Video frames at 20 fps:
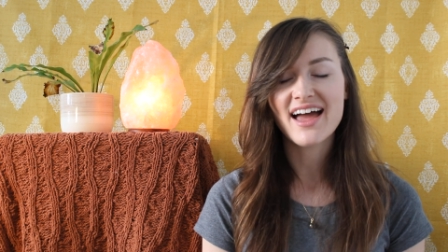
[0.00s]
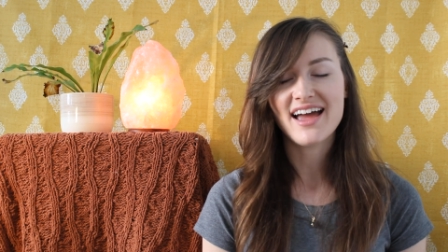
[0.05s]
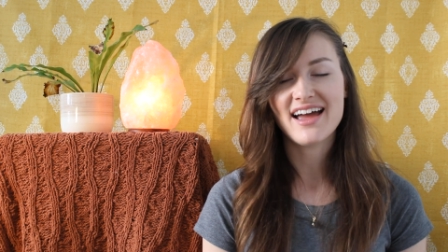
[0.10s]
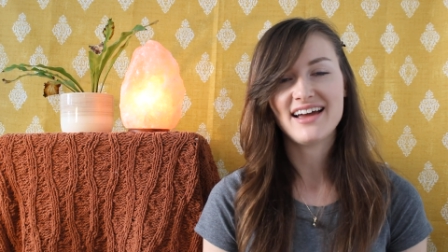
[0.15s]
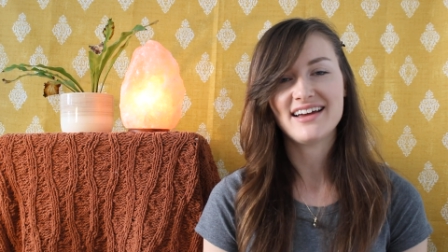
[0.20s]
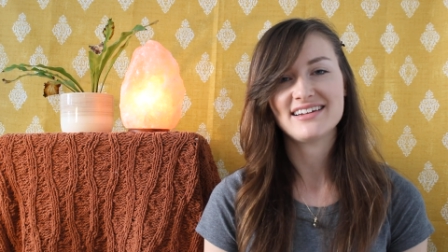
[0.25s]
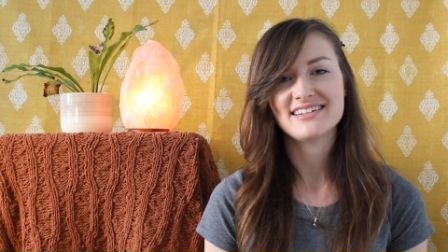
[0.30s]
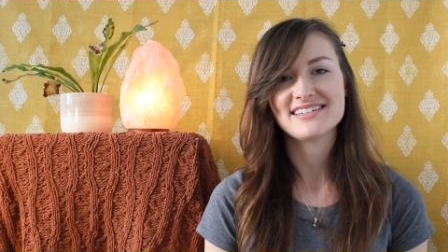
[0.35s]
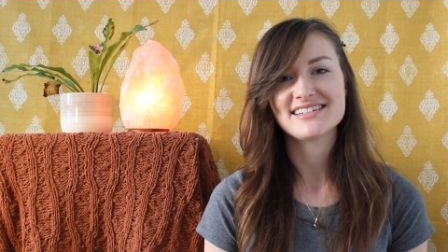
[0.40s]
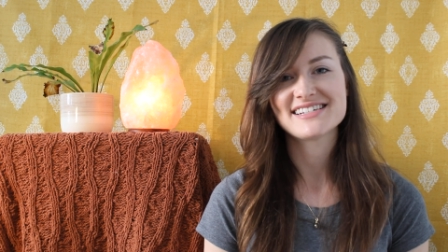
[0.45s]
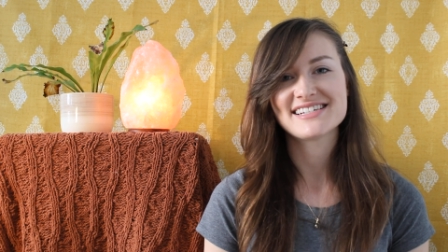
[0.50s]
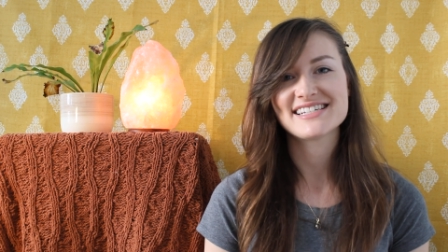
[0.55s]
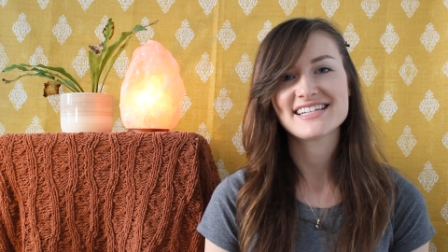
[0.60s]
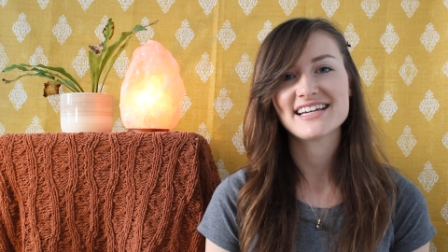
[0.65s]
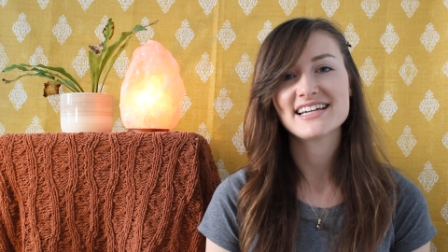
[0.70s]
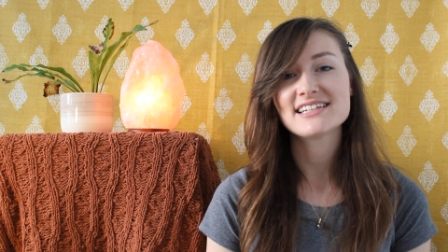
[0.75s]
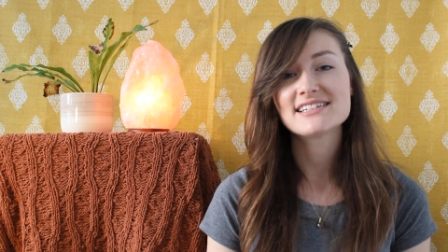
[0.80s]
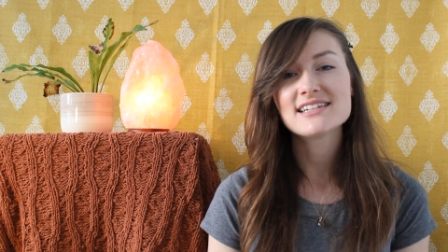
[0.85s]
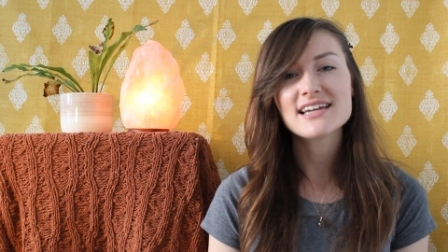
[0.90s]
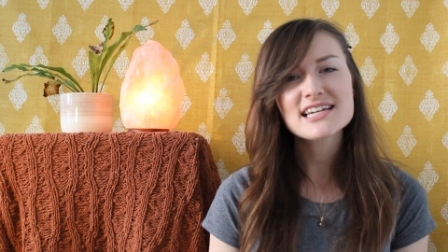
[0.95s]
And
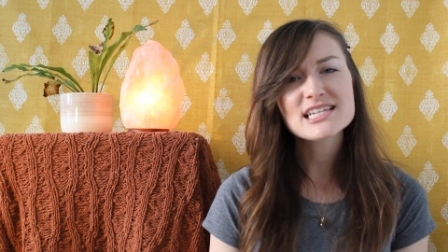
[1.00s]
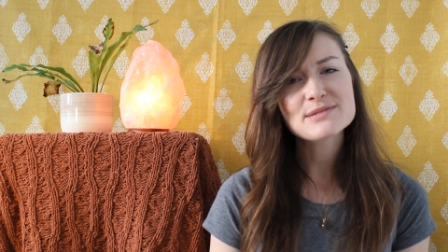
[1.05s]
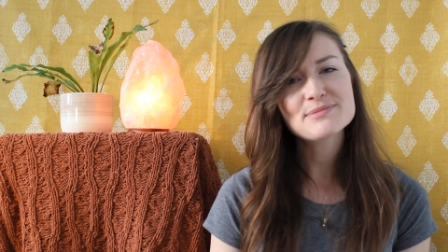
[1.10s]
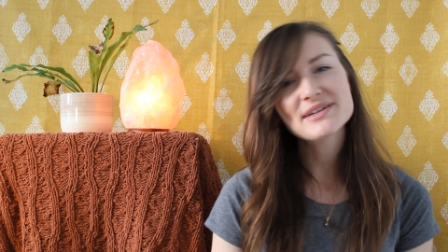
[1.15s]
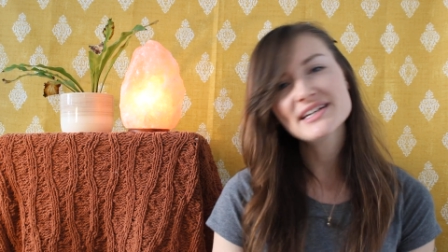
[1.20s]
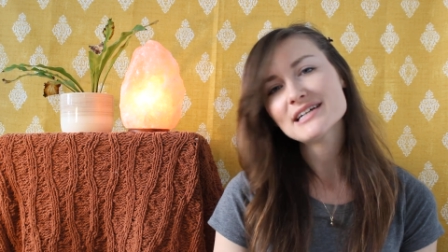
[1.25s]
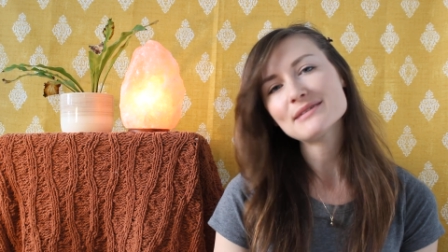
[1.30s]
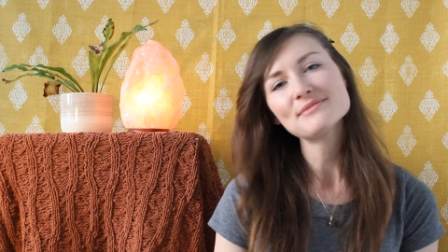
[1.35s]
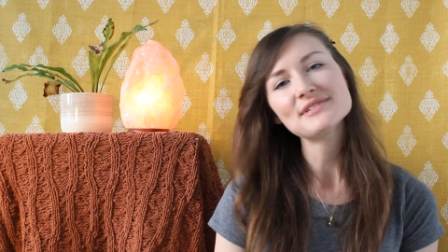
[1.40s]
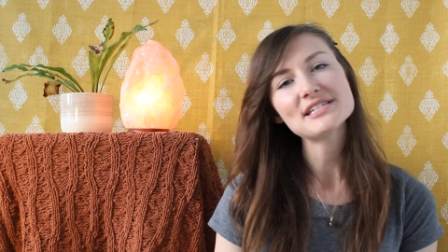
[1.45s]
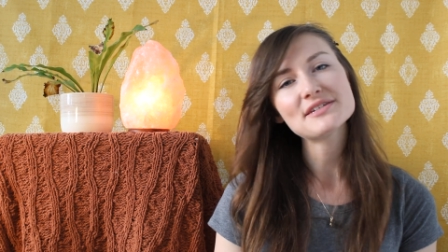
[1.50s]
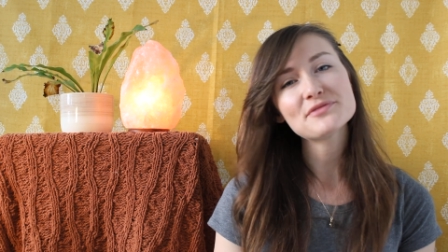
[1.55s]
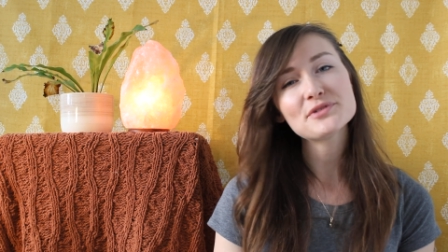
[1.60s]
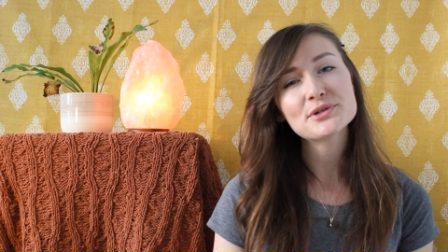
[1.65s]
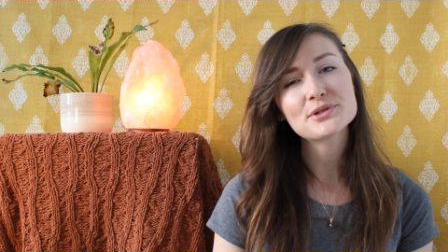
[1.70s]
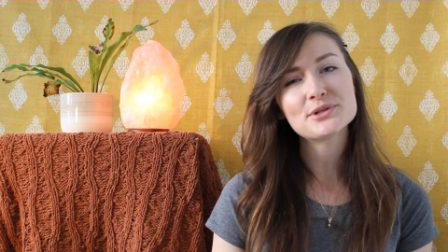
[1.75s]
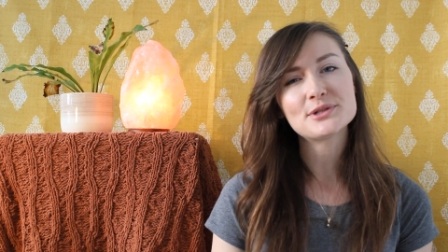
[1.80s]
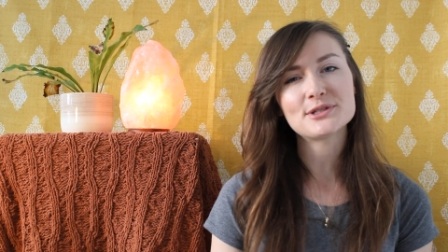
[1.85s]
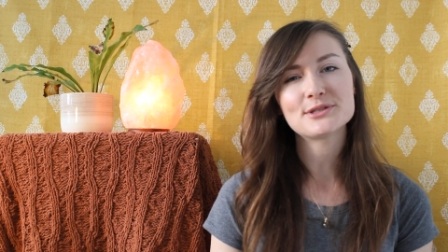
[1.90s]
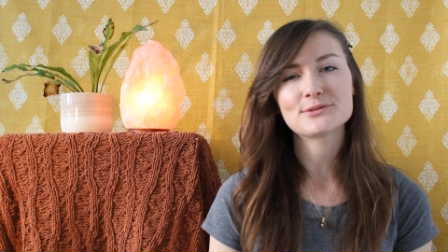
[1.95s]
it does become
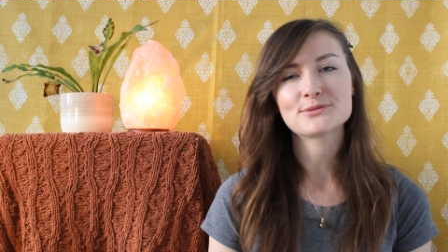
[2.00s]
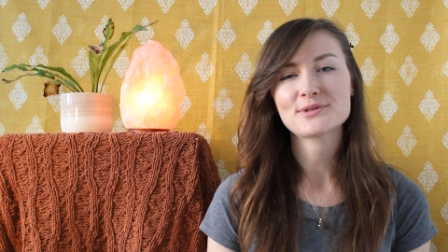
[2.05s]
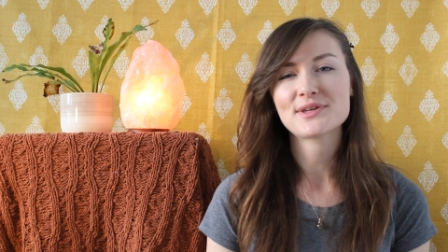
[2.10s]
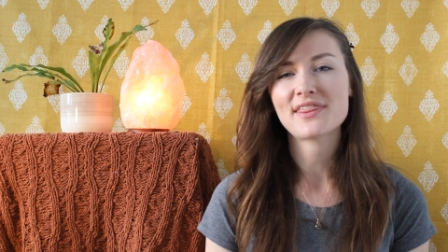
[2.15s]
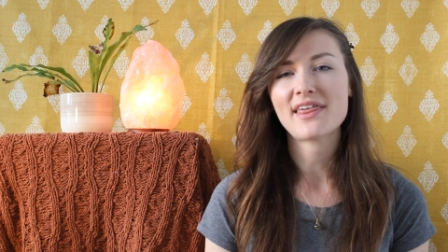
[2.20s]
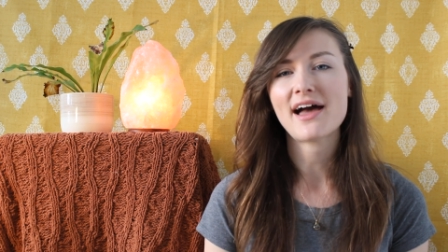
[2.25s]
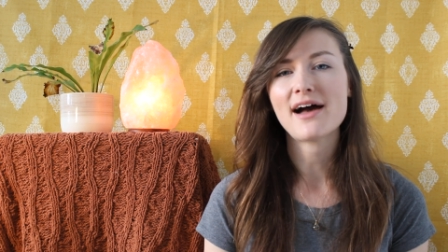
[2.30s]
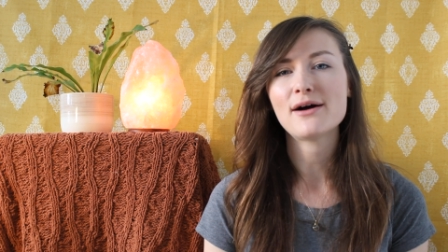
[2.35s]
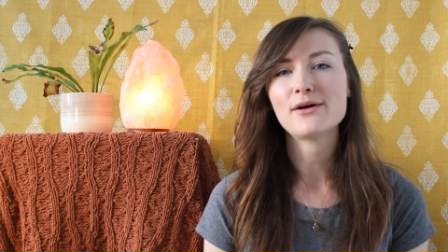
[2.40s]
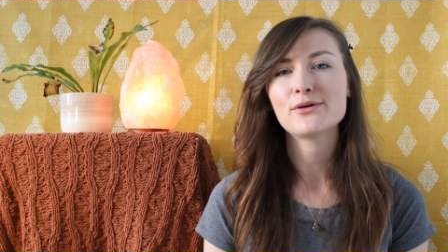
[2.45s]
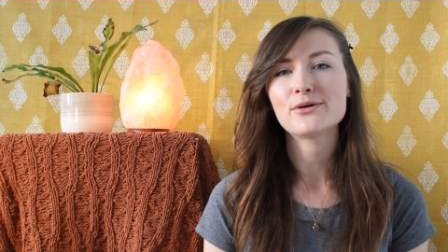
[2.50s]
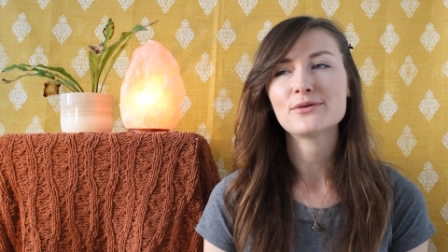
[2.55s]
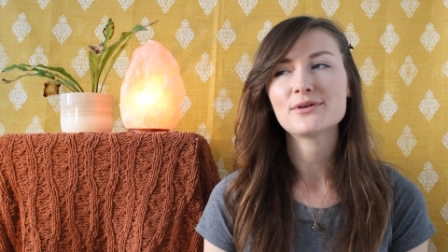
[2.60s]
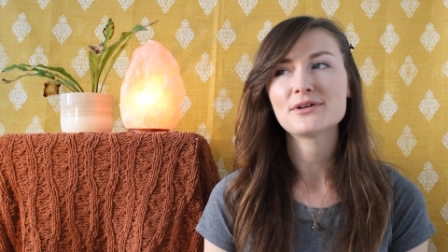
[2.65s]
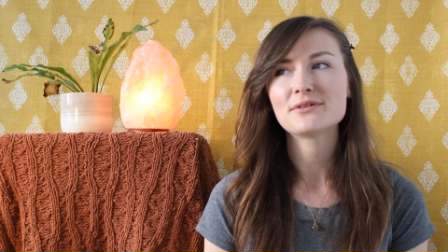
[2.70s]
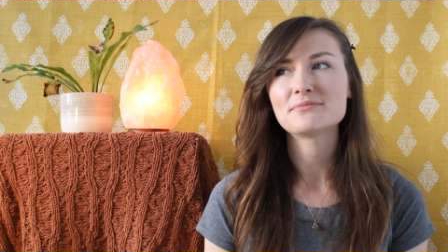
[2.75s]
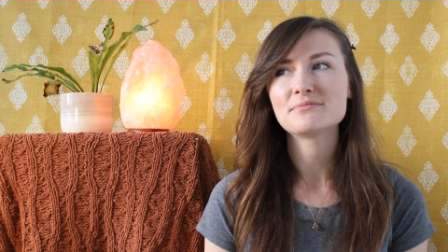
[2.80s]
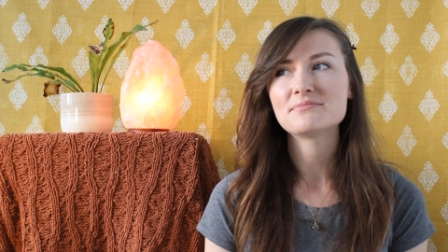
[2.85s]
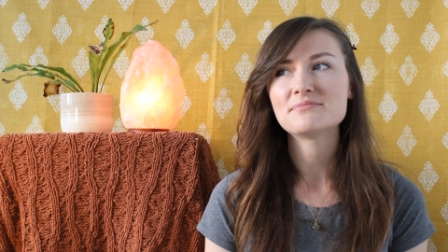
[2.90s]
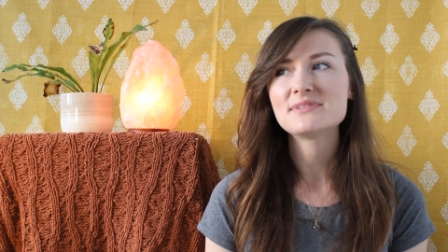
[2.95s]
difficult with how
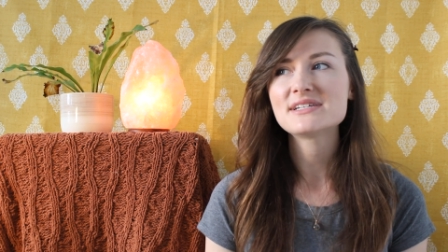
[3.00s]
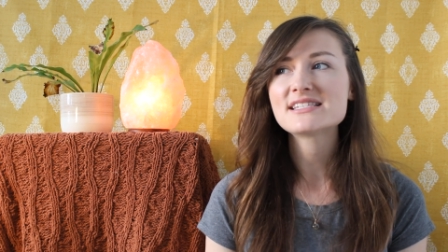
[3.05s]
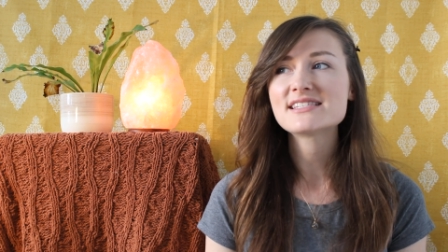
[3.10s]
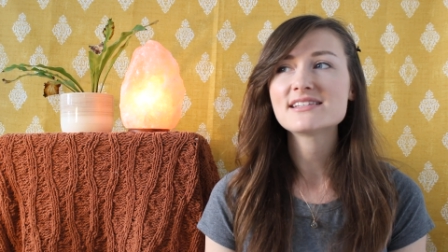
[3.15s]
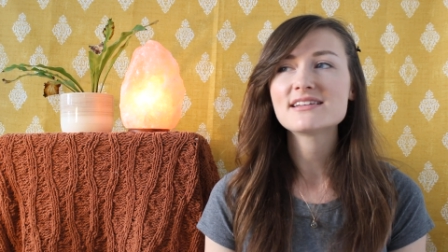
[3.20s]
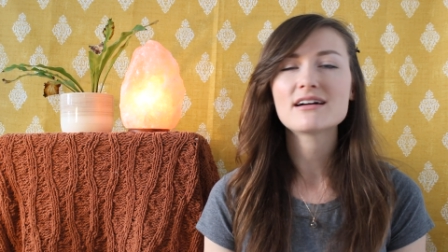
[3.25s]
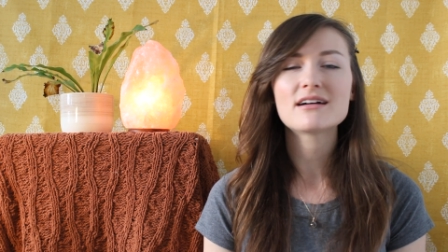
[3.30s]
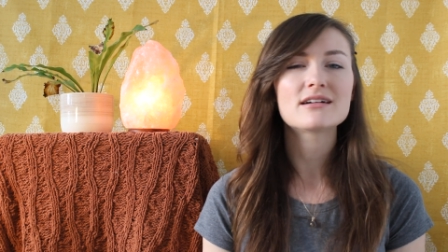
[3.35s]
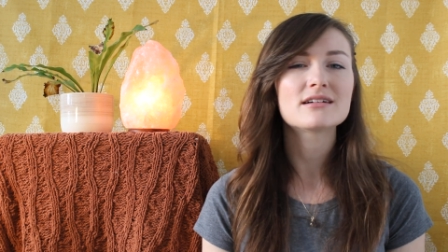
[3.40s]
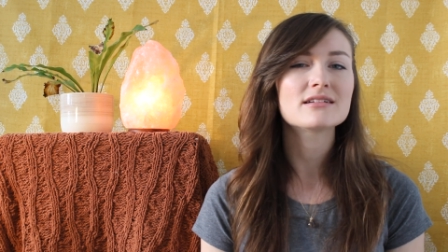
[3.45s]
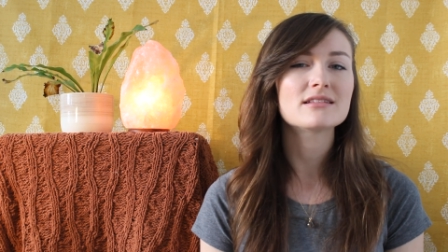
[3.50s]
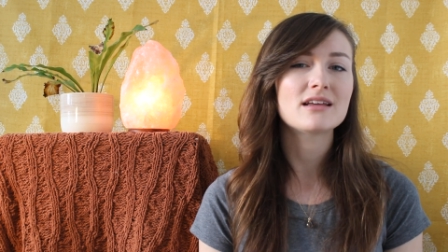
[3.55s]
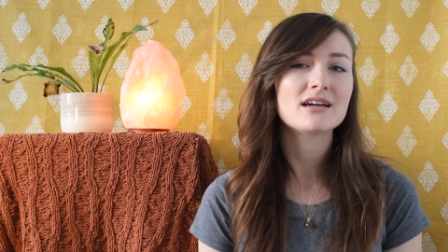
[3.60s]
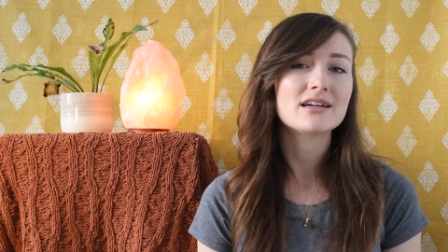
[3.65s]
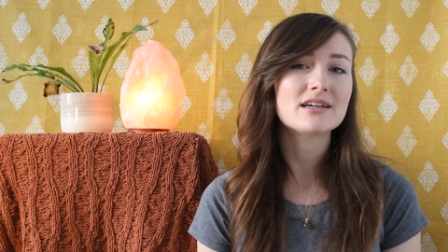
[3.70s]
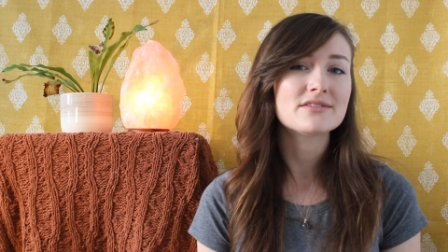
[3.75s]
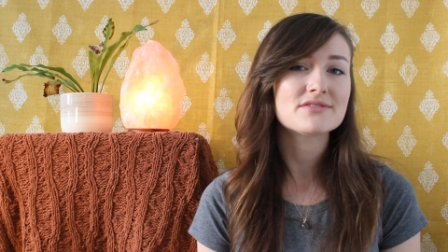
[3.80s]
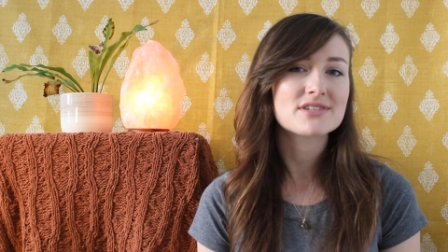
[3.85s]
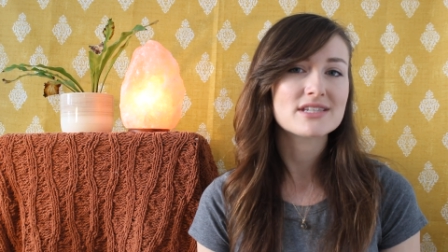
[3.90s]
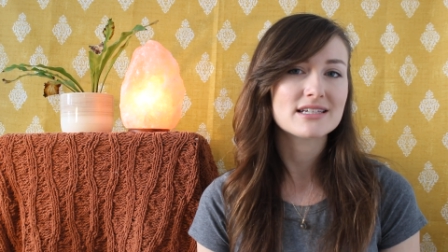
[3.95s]
busy our
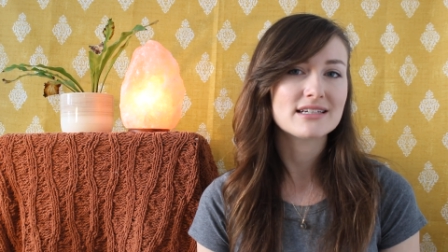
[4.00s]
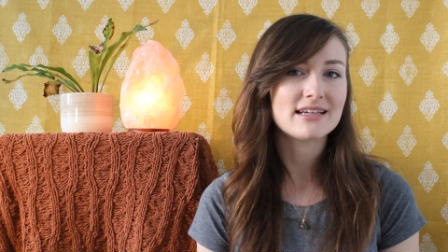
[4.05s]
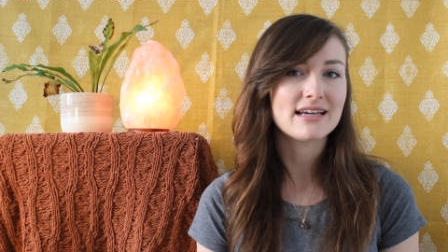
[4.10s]
lives